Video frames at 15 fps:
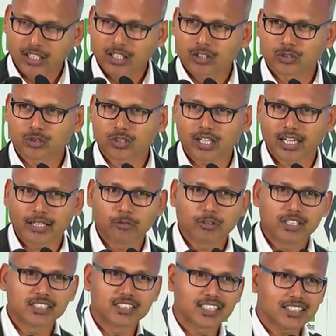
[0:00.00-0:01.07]
So I
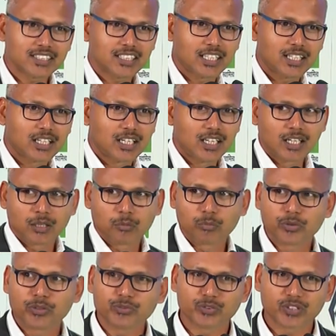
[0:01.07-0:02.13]
will just
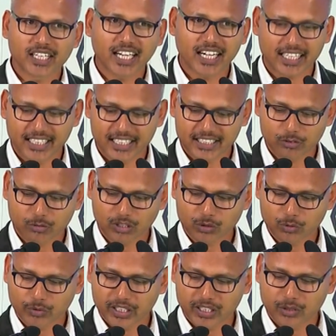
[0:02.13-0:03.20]
briefly highlight
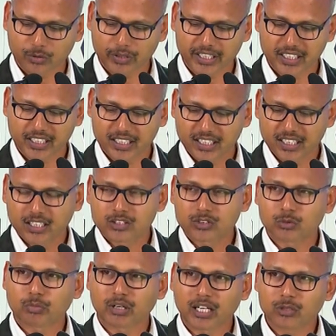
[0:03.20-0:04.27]
what we are doing.
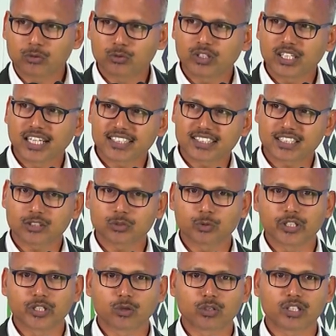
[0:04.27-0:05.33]
So biofuel, as such,
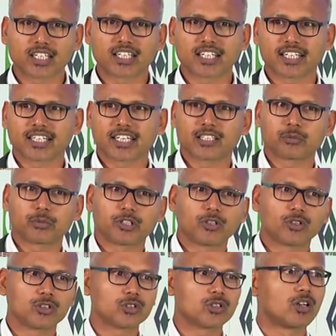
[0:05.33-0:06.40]
we know that, like, as
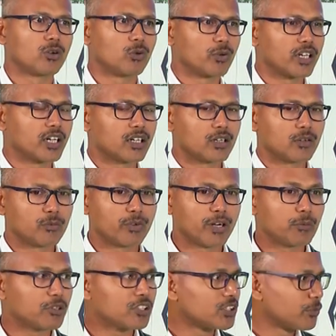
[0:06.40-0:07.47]
because we are
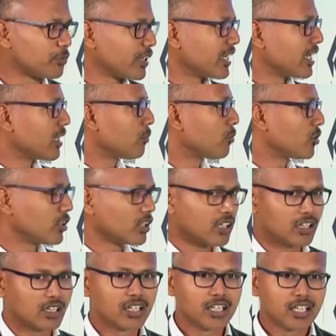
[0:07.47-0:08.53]
very much dependent upon
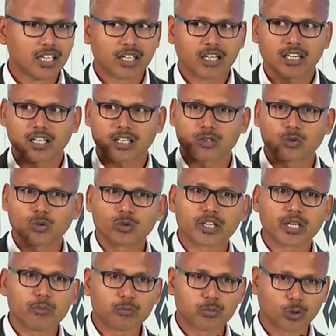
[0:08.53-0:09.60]
the crude
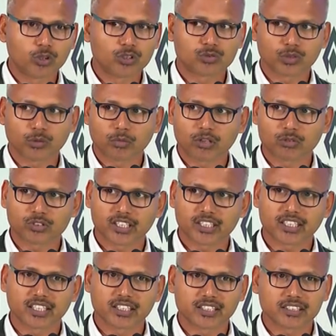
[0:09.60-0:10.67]
import from
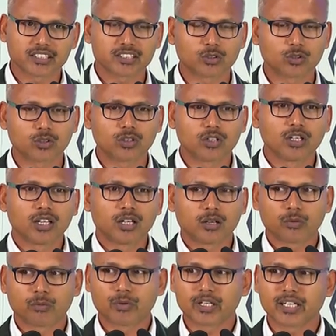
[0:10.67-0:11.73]
outside countries, so
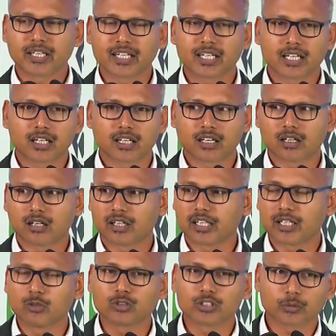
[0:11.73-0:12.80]
a very
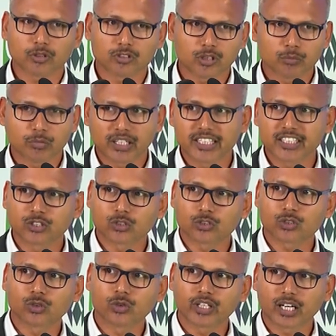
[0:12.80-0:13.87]
huge amount of money is
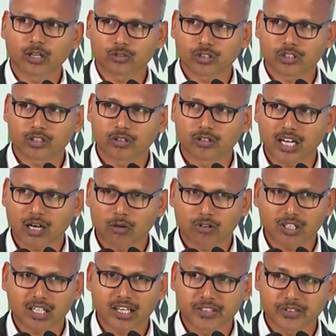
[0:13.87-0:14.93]
also going outside of
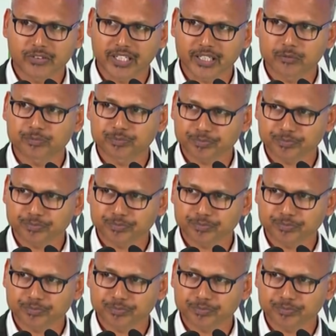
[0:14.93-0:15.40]
our country.